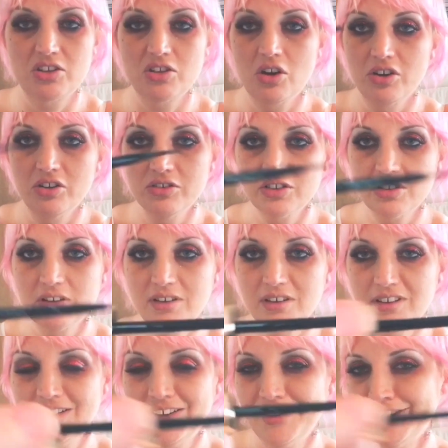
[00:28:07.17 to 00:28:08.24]
Tarte,
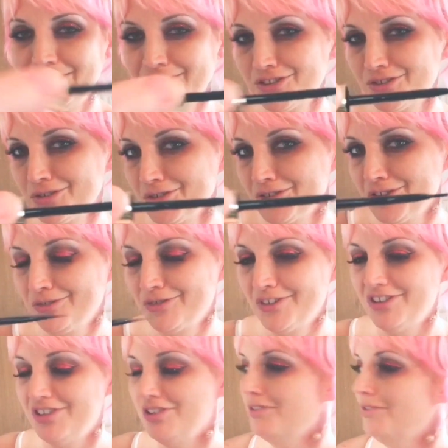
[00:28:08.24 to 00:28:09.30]
cruelty
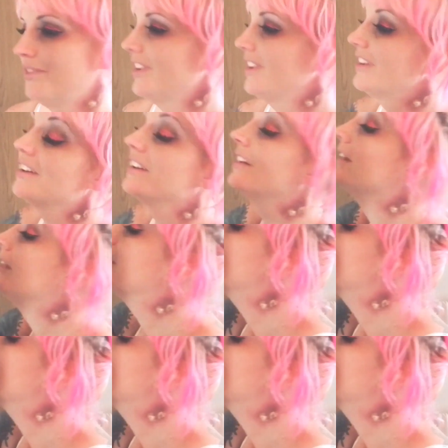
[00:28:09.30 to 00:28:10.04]
free too, vegan,